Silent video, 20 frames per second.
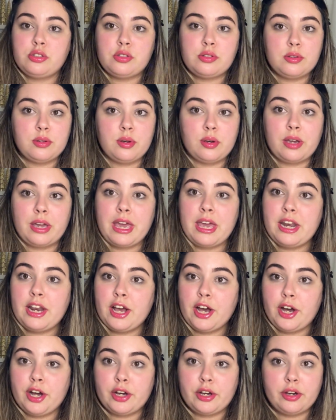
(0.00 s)
to
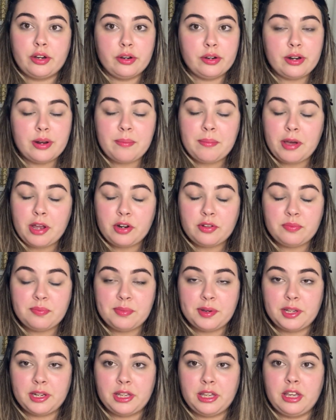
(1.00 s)
get a good amount of
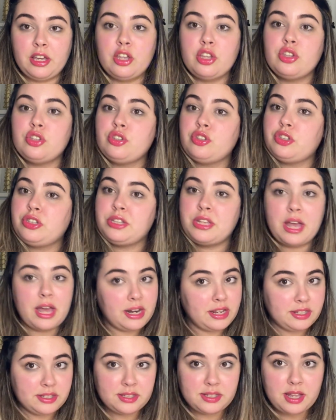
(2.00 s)
money, that
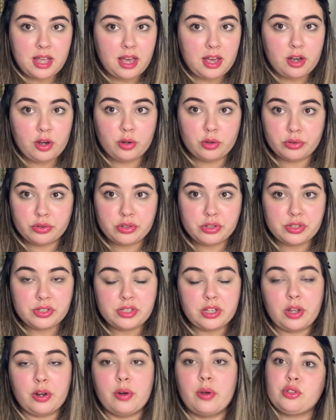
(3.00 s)
is not
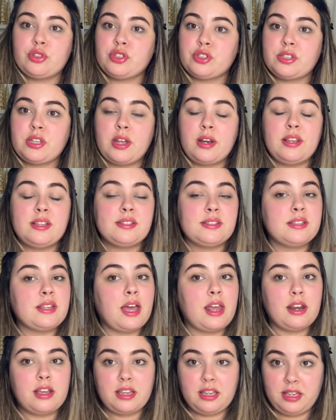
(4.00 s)
ultrasound. Ultrasound is
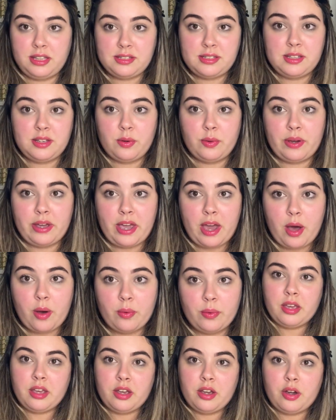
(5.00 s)
not an easy way
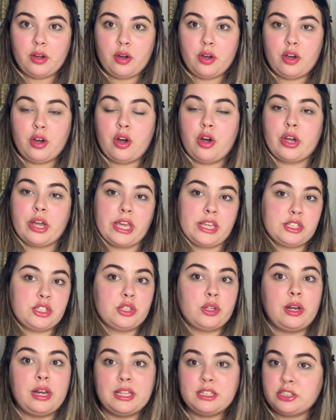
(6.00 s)
out. Okay,
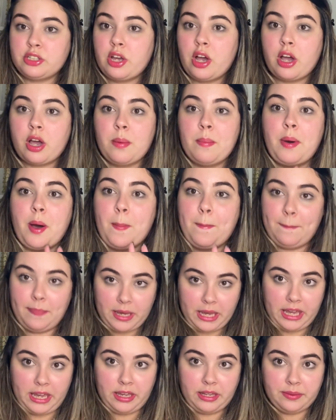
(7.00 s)
so let's talk about
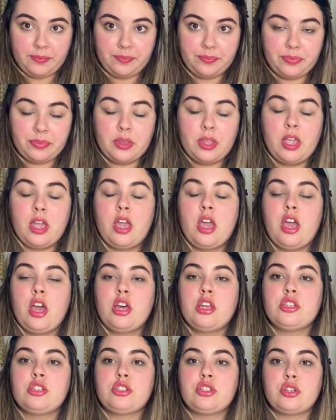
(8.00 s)
pay.
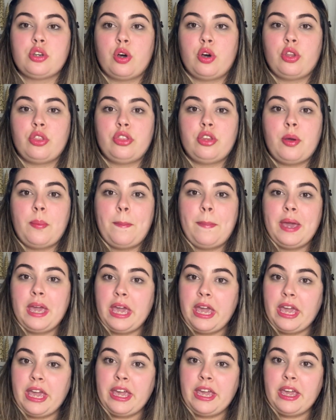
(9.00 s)
So the
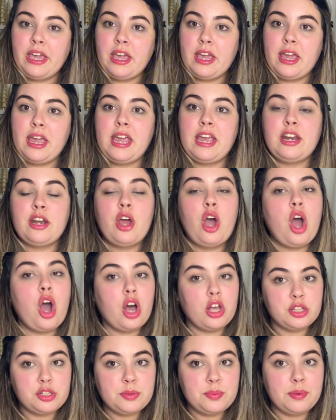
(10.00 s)
pay in
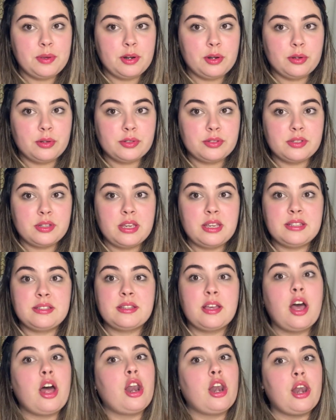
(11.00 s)
hospitals is
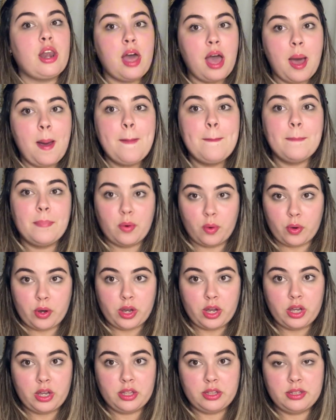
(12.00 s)
a lot
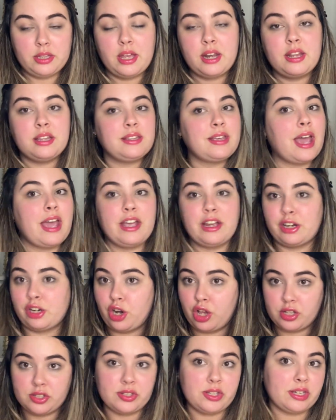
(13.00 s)
more than a
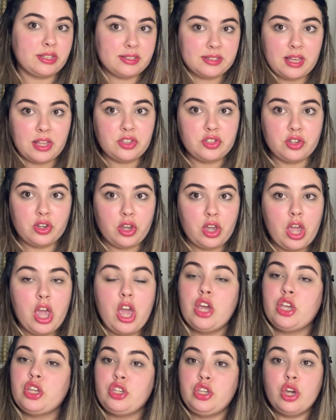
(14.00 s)
diagnostic center.
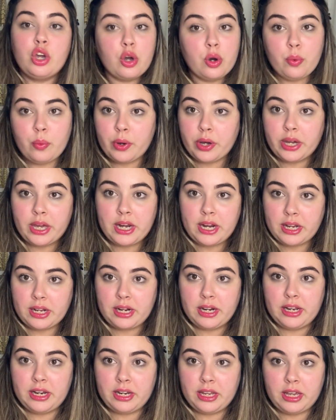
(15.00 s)
You could work at a
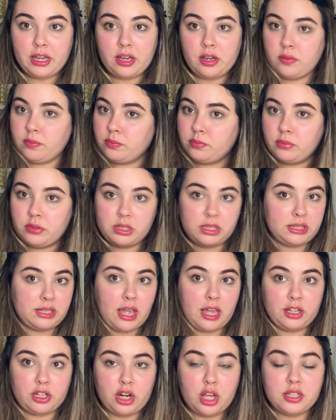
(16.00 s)
clinic, a
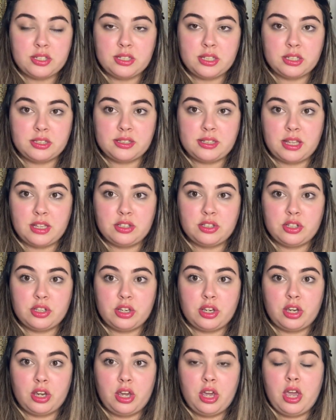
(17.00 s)
diagnostic
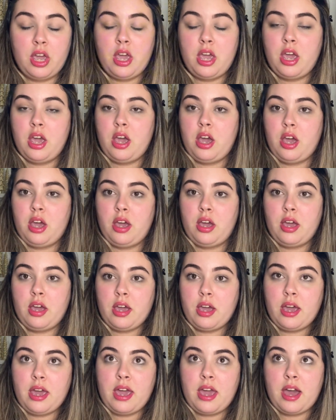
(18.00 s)
center,
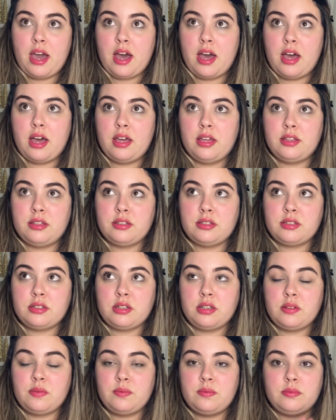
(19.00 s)
and
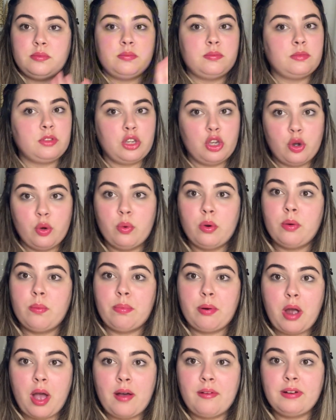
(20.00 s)
you will
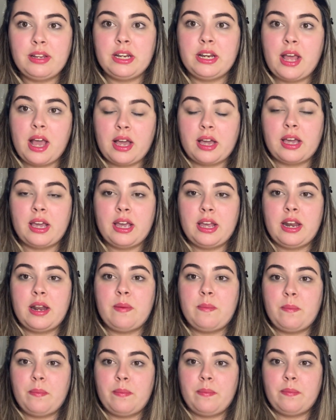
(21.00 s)
probably not get
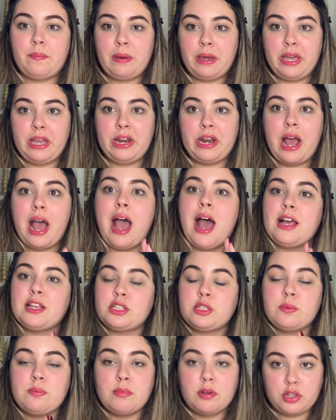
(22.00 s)
paid
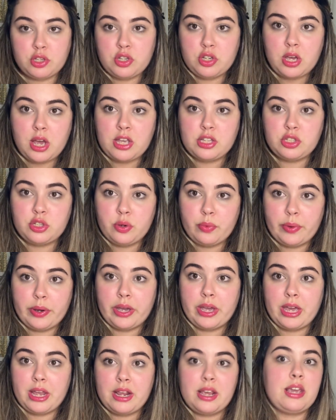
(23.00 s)
as much as you would
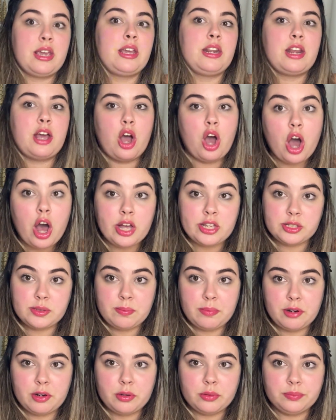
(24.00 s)
get in a
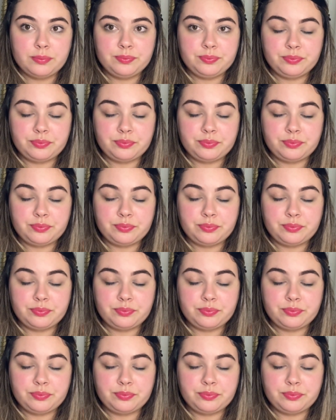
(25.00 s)
hospital.